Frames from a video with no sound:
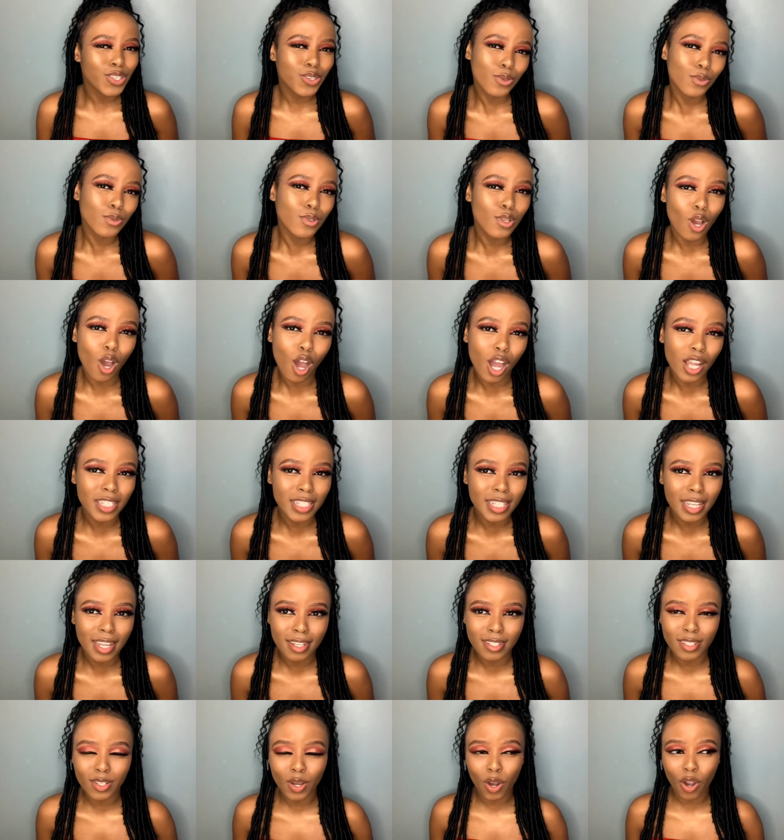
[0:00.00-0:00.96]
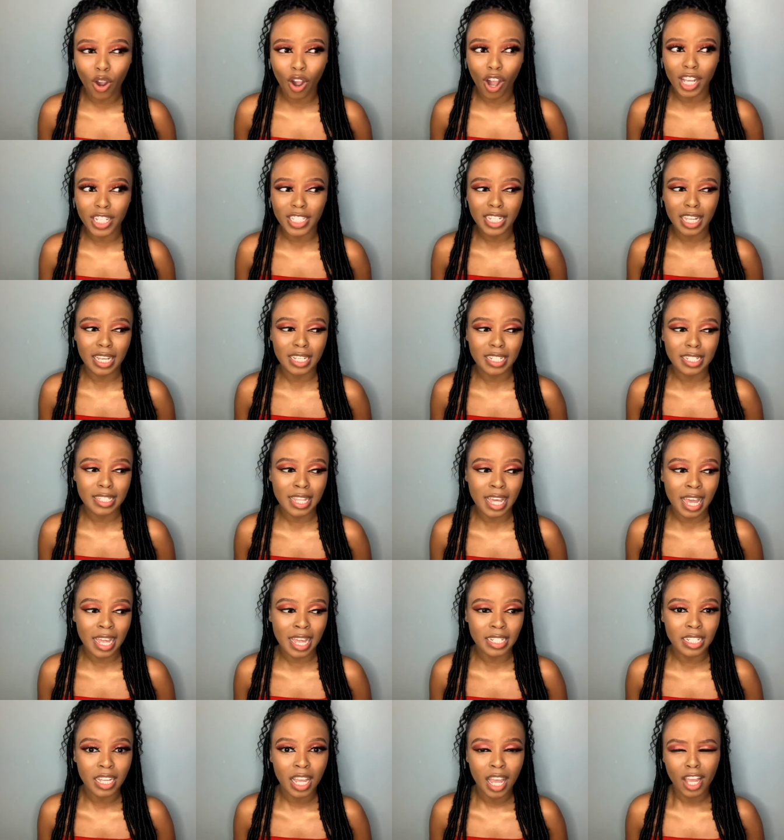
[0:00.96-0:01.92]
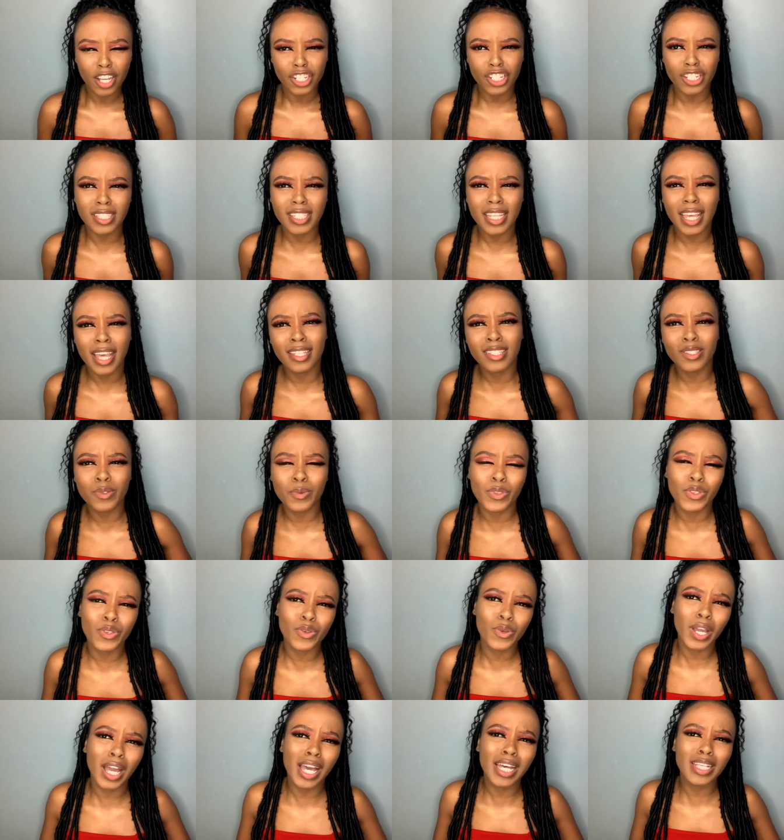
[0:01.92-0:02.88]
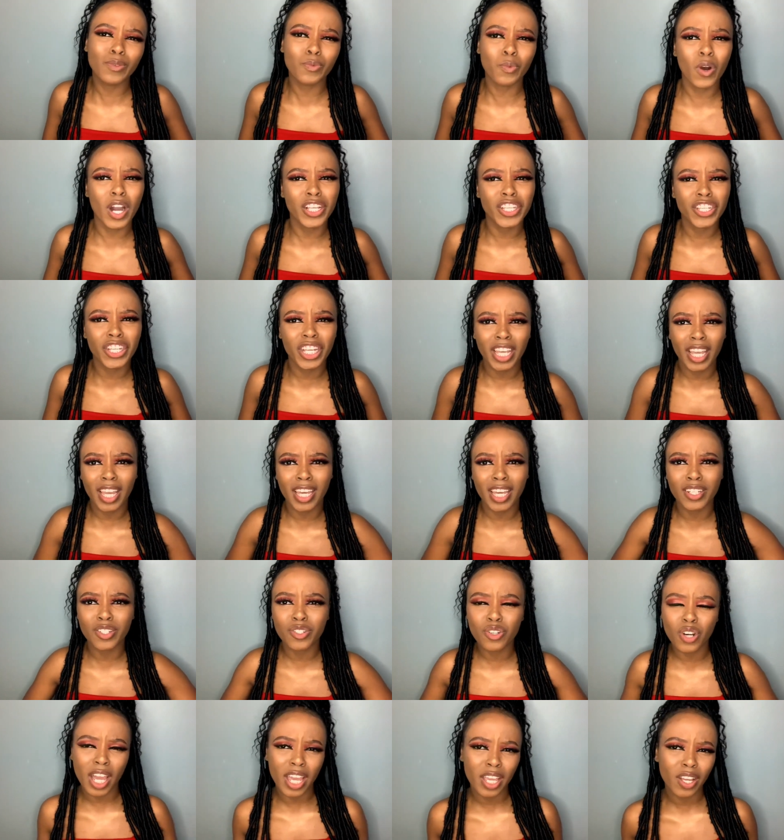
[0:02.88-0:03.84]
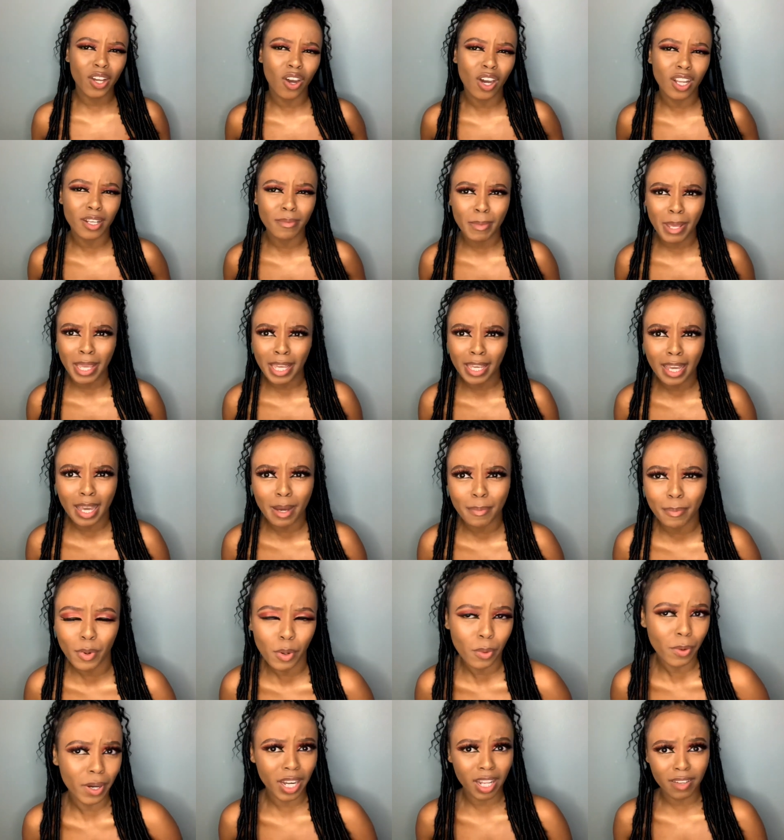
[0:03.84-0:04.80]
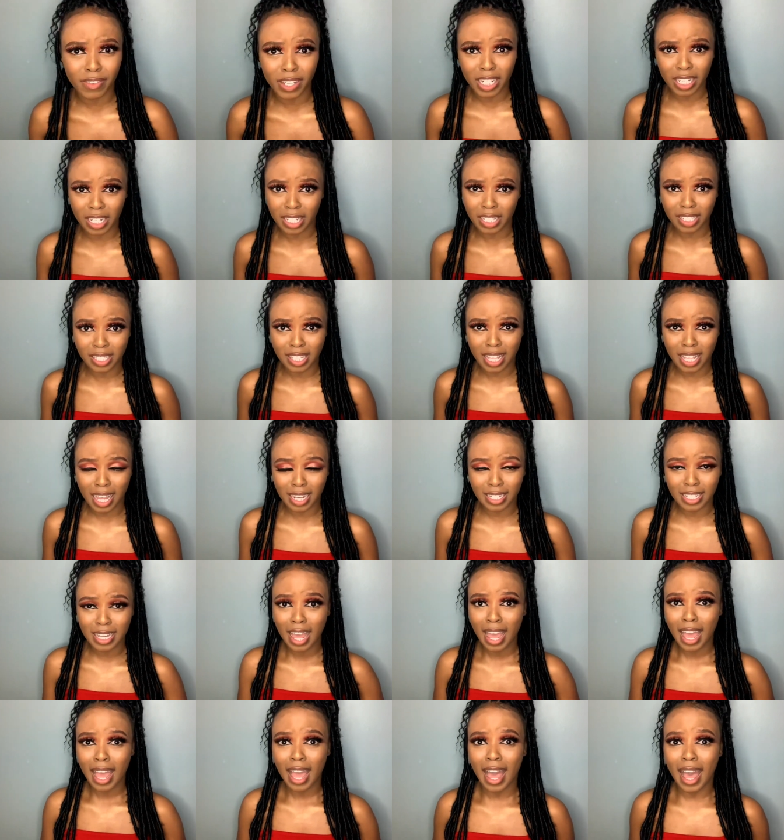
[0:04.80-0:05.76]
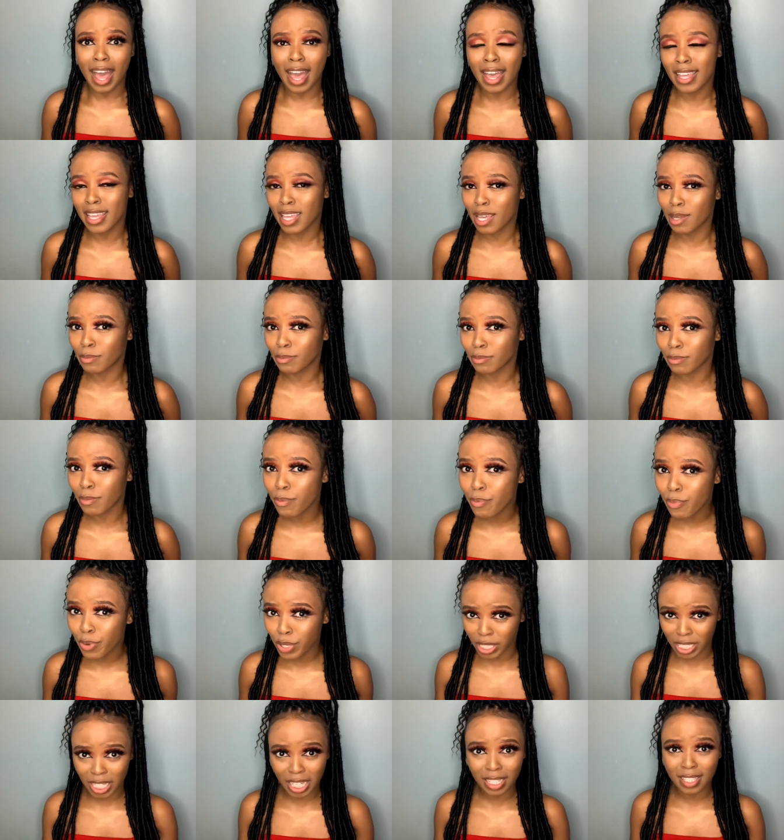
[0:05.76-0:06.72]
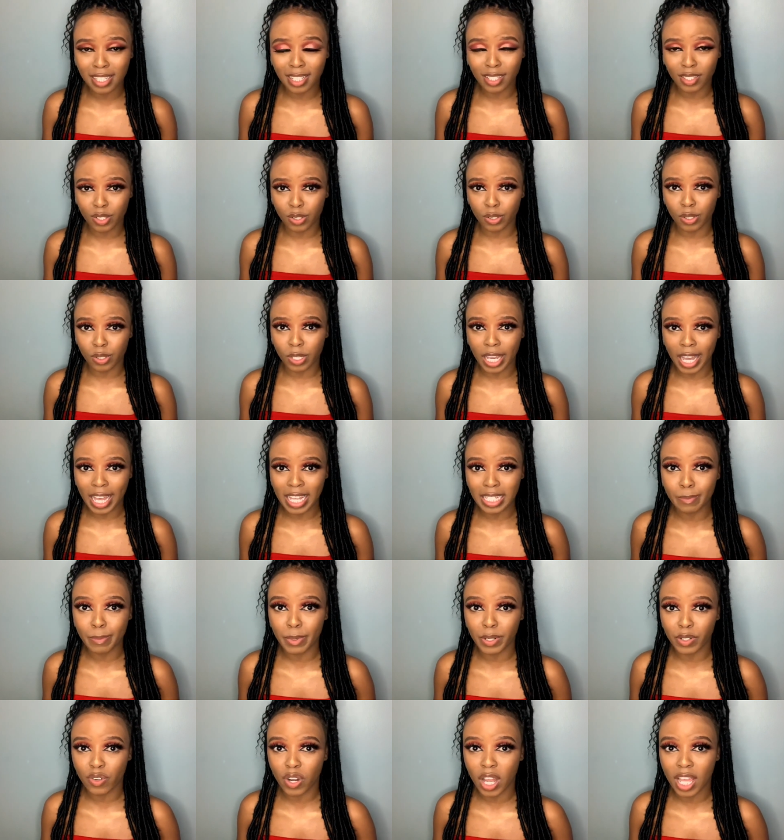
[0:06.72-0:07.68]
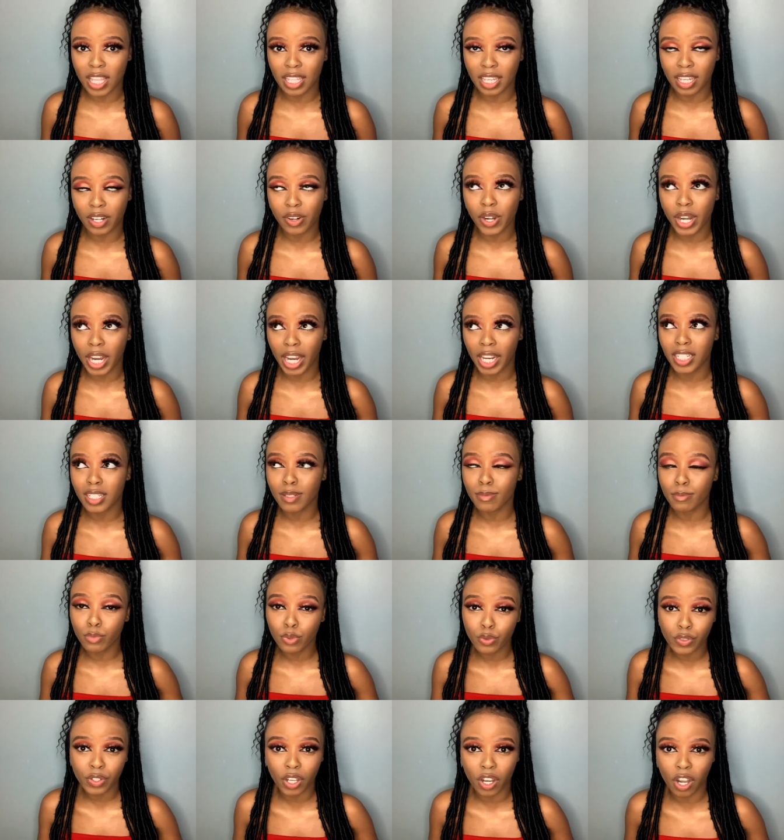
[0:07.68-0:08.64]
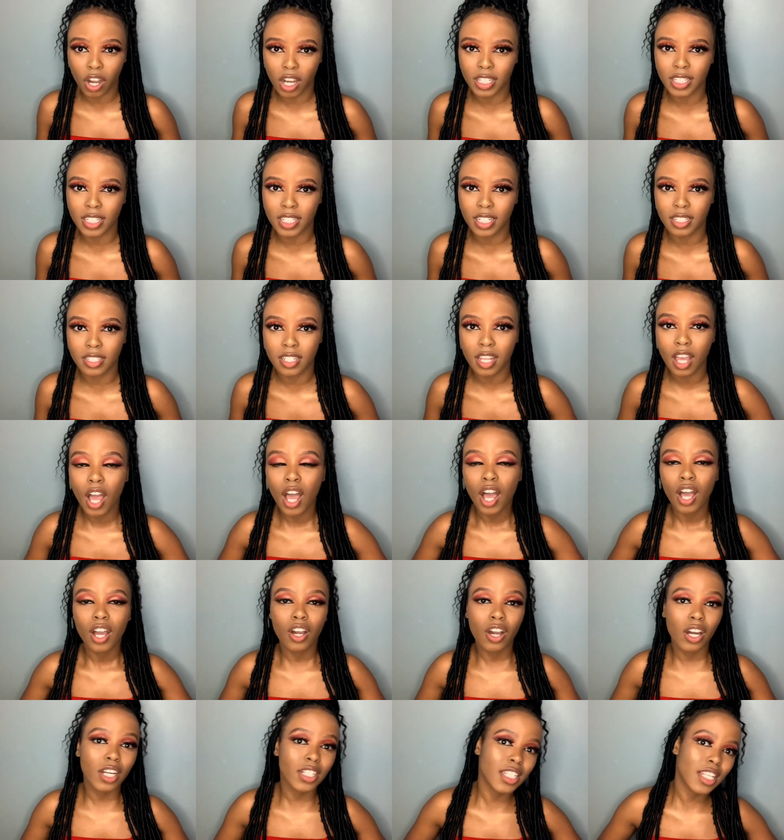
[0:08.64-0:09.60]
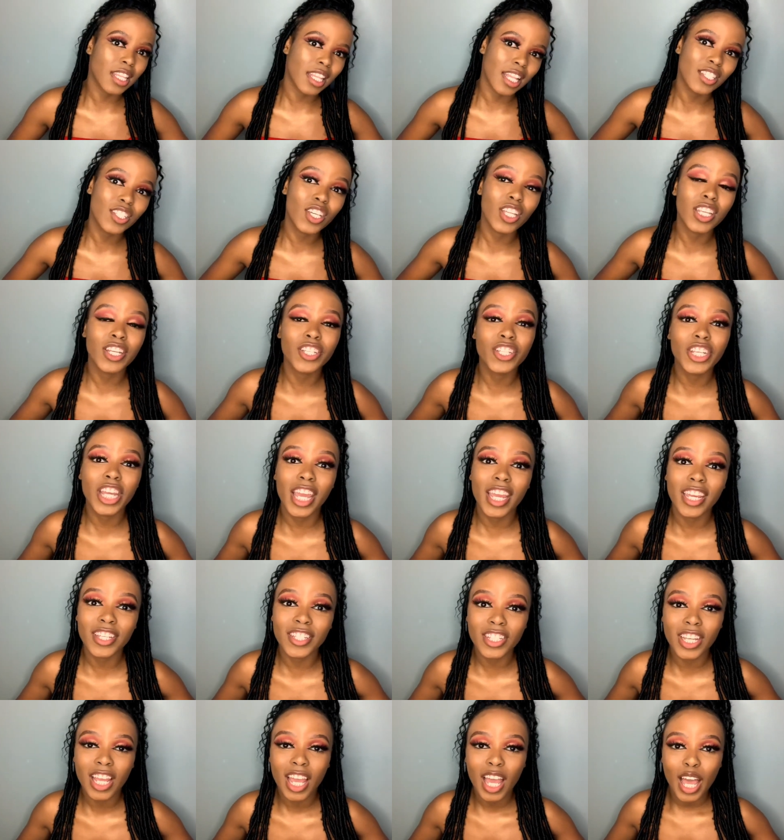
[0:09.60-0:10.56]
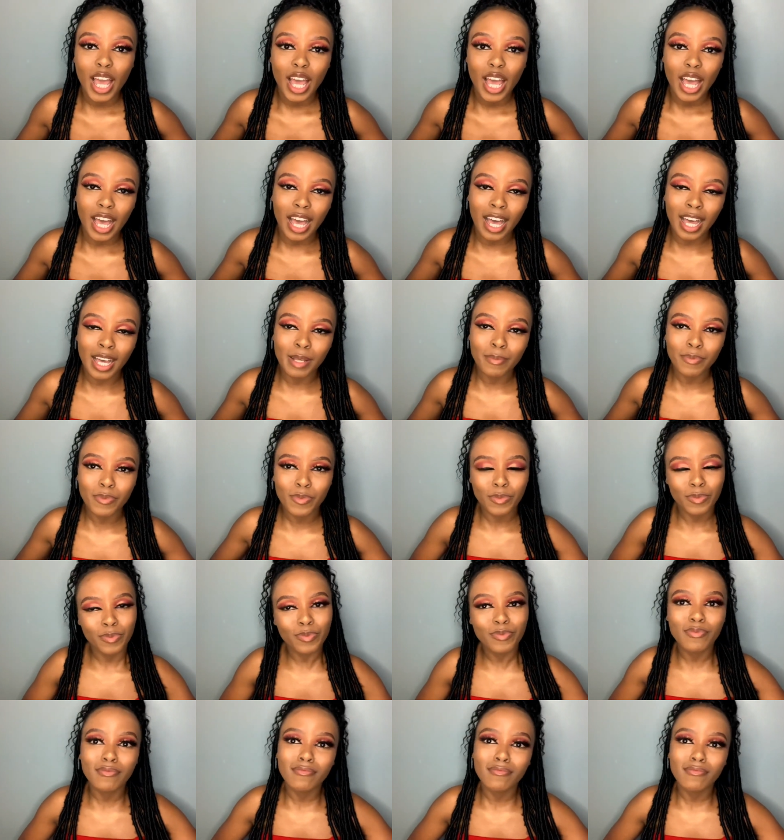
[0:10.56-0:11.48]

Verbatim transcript: cute content or content that just ends with you guys watching and trying on makeup or whatever it is that i am presenting to you guys but rather create moving content content that's going to change um,